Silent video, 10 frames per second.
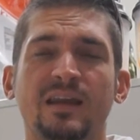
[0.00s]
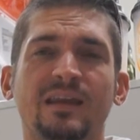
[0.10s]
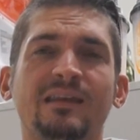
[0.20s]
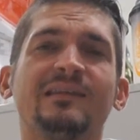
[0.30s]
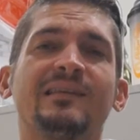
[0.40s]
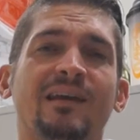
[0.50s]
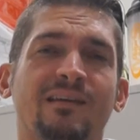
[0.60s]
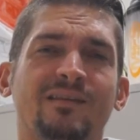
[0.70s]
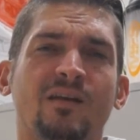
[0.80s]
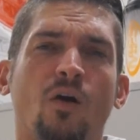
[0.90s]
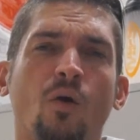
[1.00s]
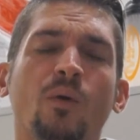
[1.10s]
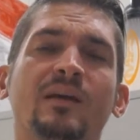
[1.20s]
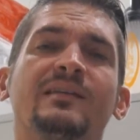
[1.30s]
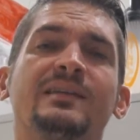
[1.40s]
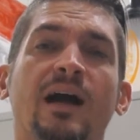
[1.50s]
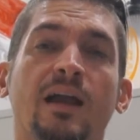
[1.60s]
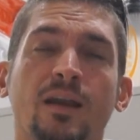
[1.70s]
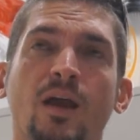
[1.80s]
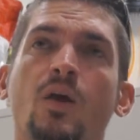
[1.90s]
these tests are always
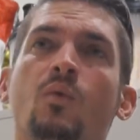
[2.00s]
done